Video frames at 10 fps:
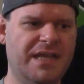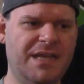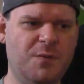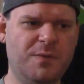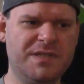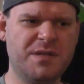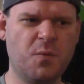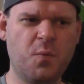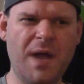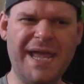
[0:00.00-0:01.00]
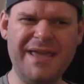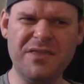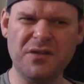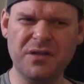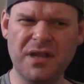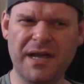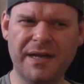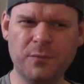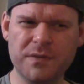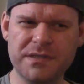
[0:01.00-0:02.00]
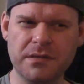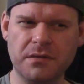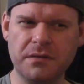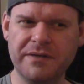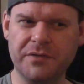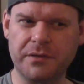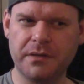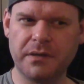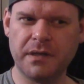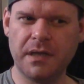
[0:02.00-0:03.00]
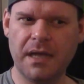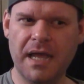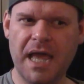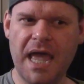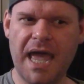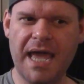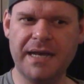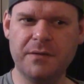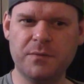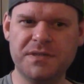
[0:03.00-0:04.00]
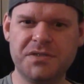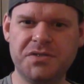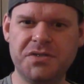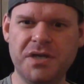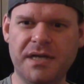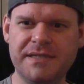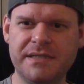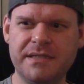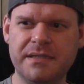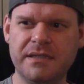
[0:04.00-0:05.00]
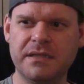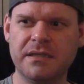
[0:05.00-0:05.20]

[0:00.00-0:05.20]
It was the way the line was delivered. And it was just